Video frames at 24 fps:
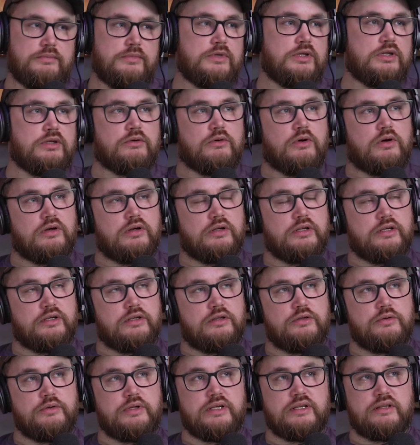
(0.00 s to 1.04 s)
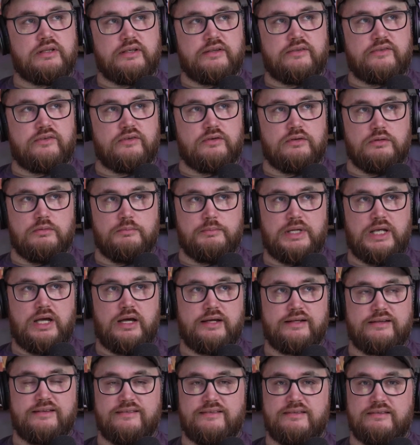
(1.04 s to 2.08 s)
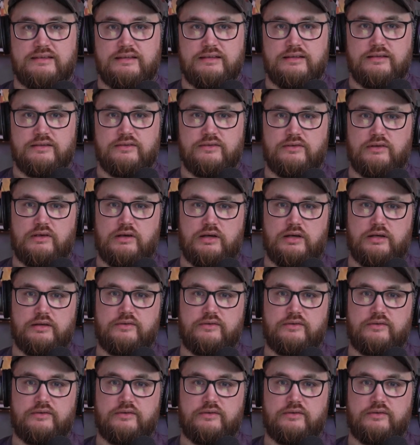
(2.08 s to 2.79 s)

including like some behind the scenes